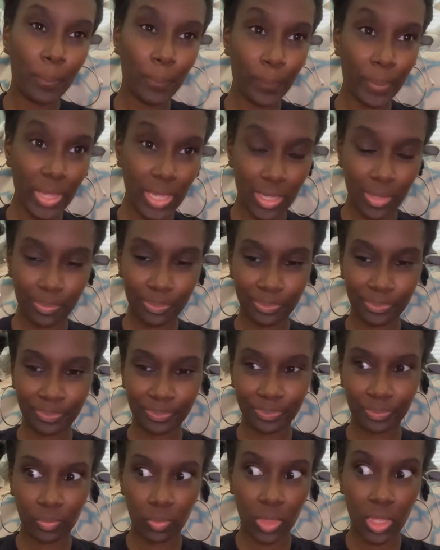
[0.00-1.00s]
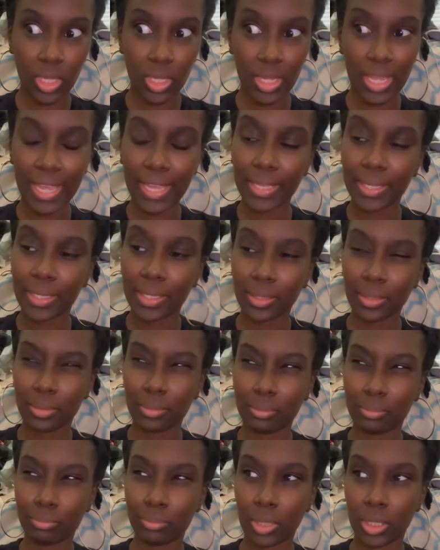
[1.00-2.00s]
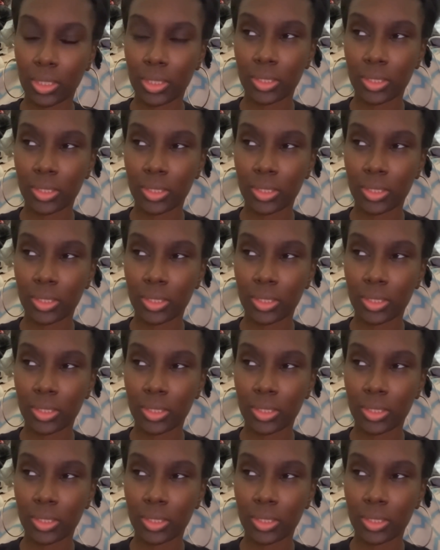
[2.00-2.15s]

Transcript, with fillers: But I am